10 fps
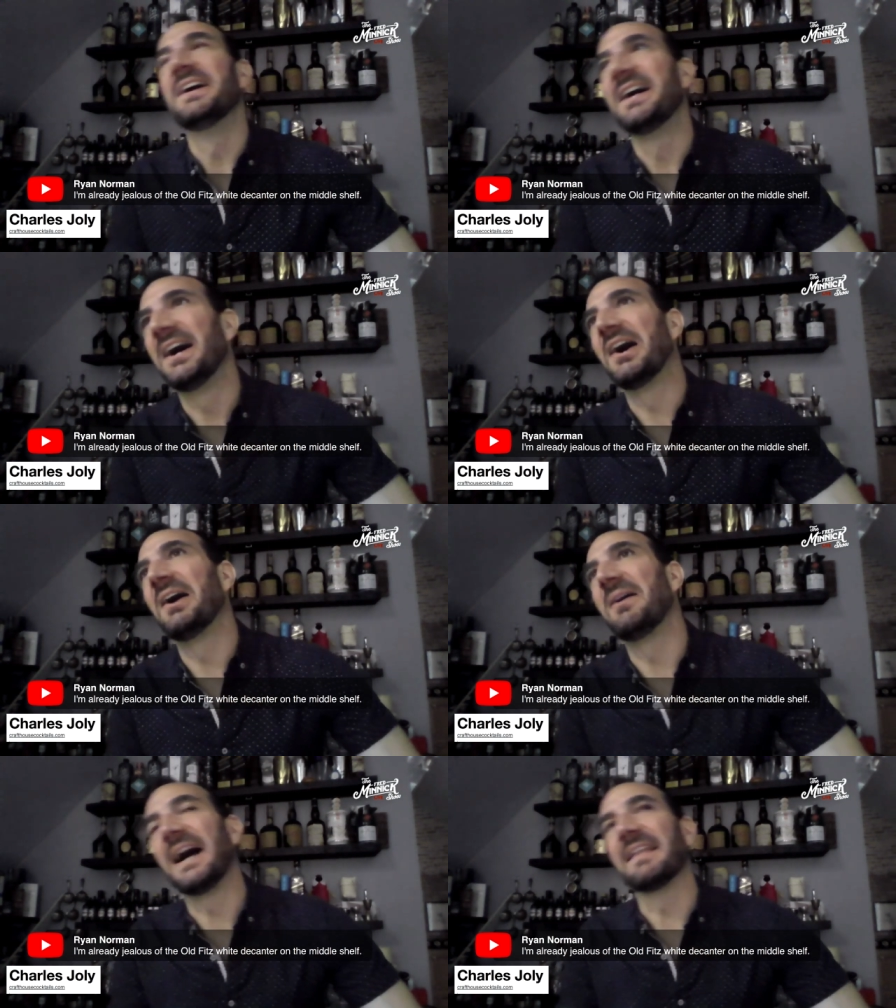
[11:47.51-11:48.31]

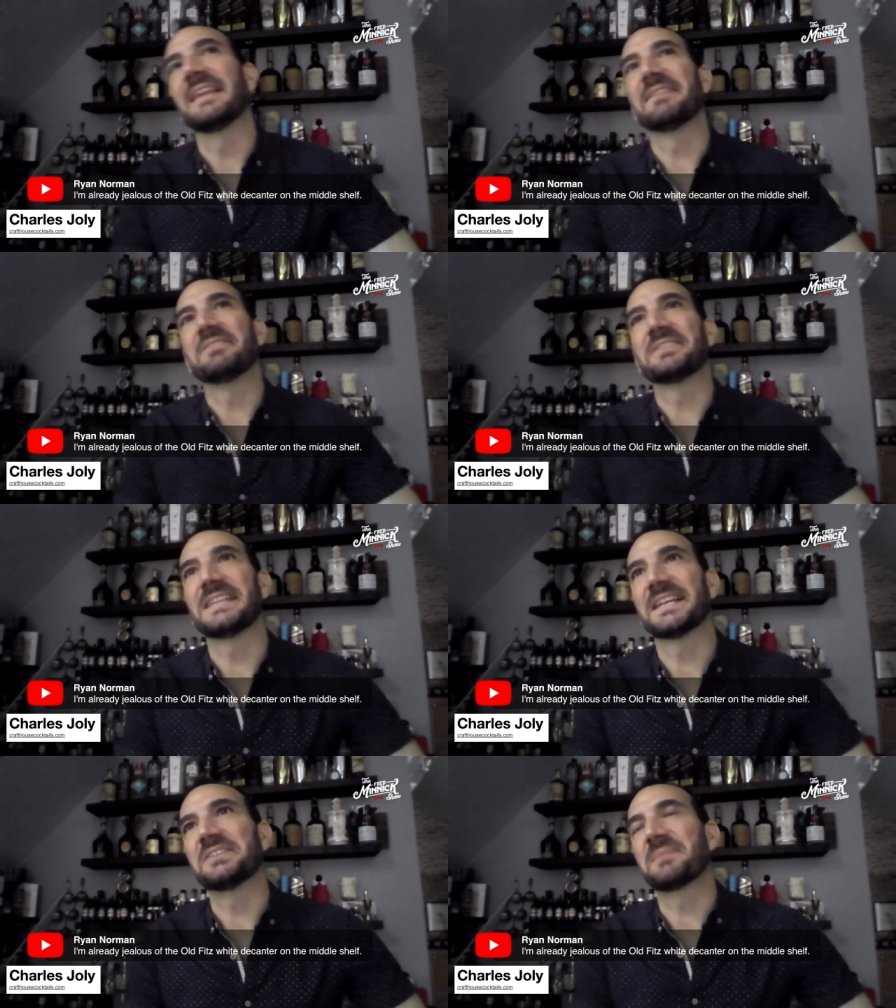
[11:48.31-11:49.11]
I think if you're
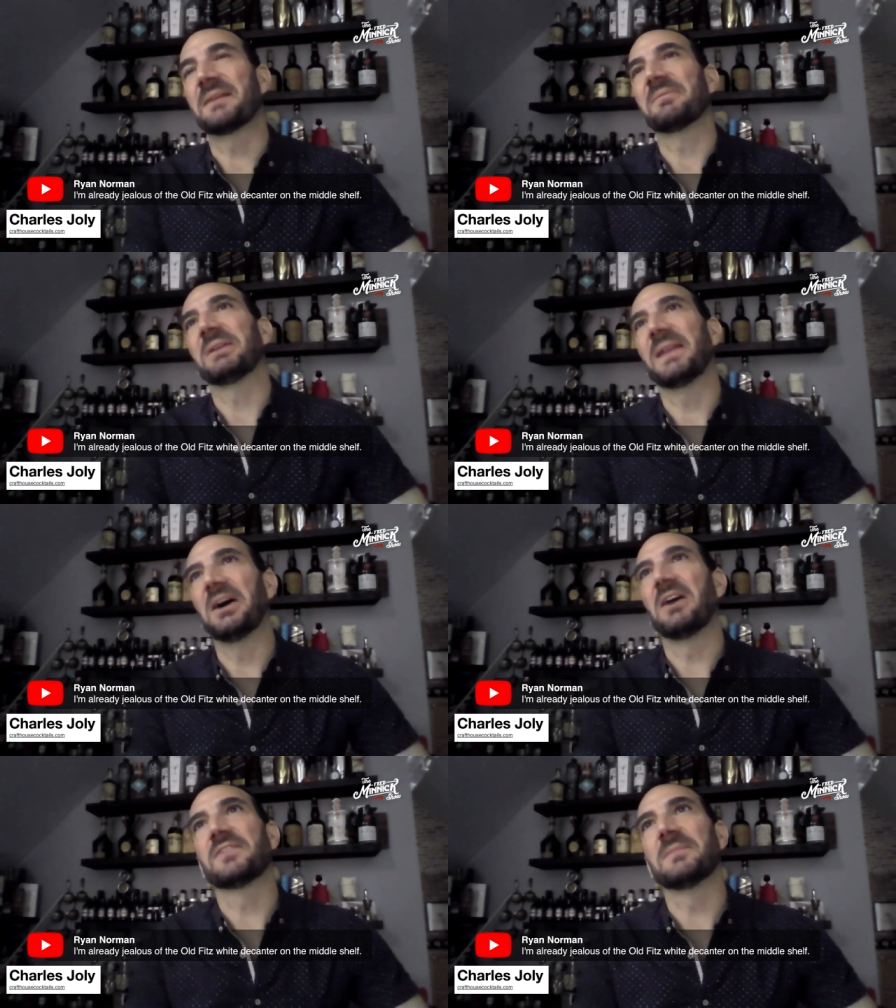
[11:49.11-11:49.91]
sick, you should probably lay
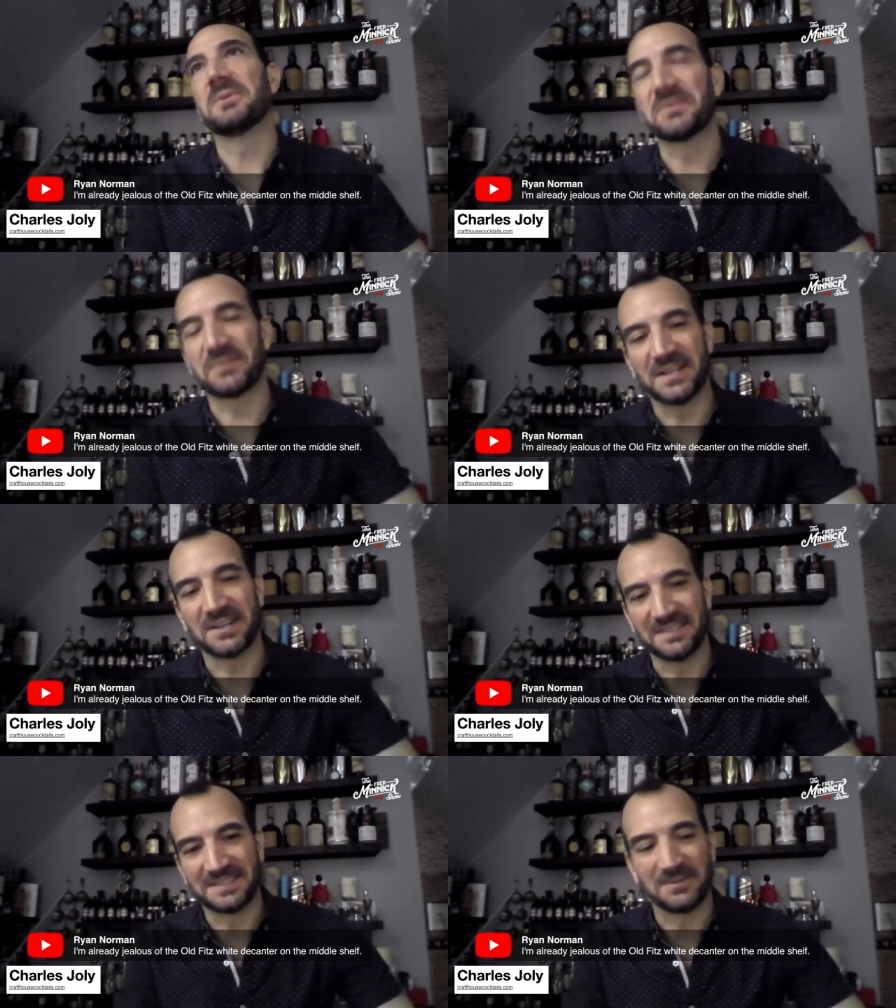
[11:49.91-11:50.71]
off the booze,
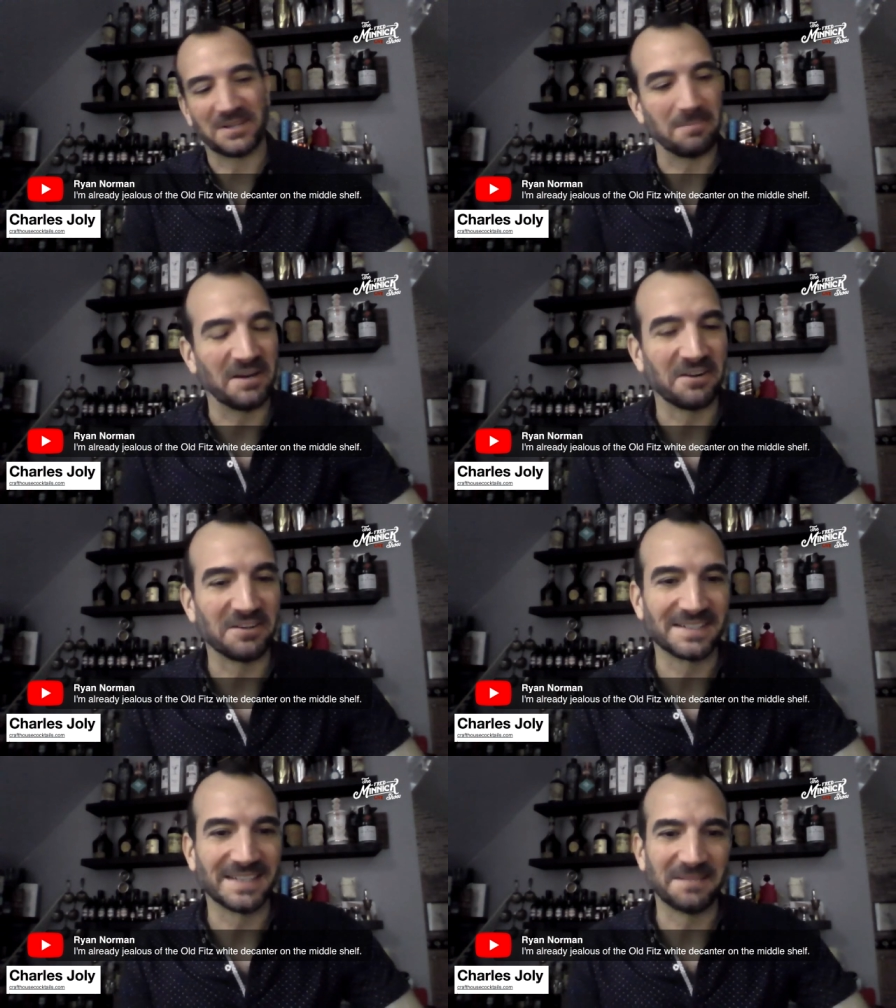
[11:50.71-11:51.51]
regardless of what our
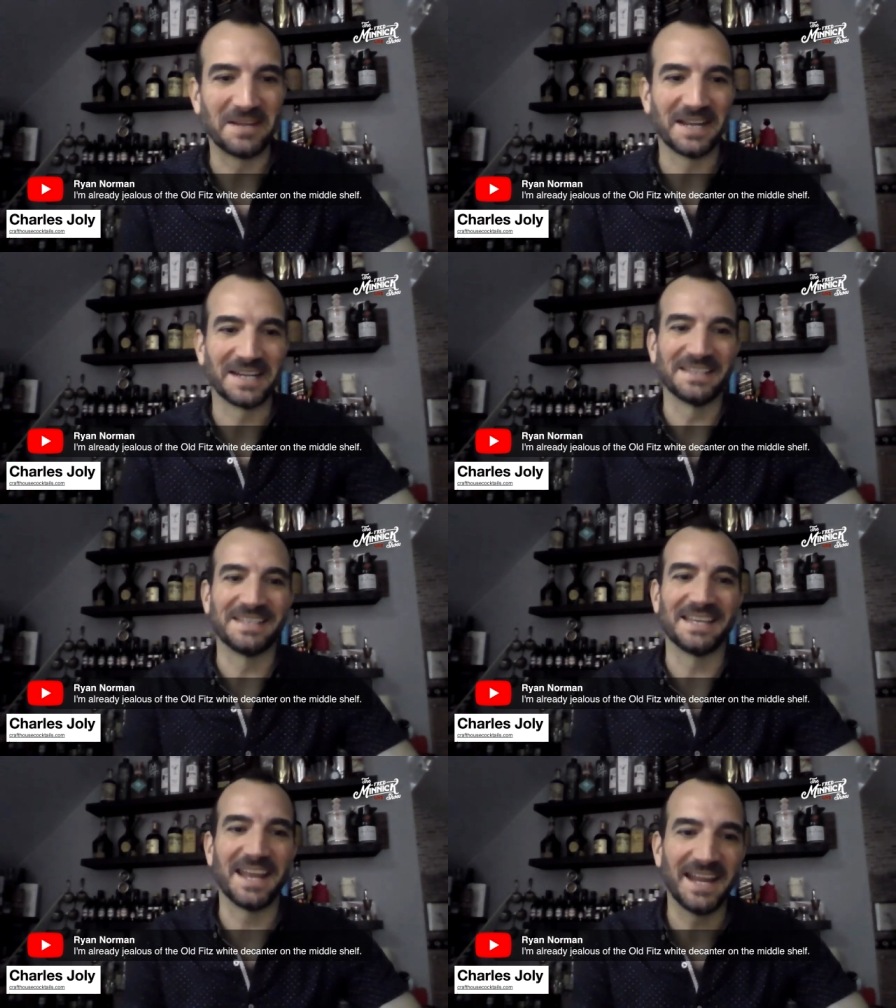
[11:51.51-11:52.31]
parents did back in the
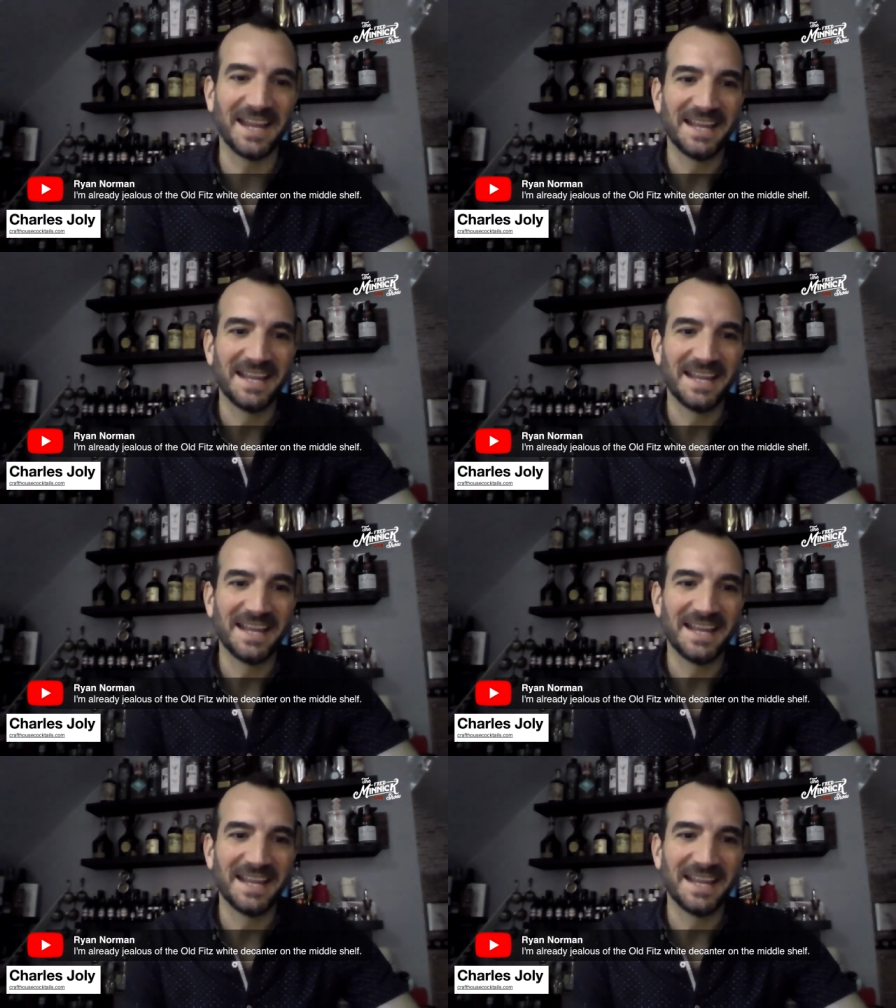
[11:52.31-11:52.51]
day.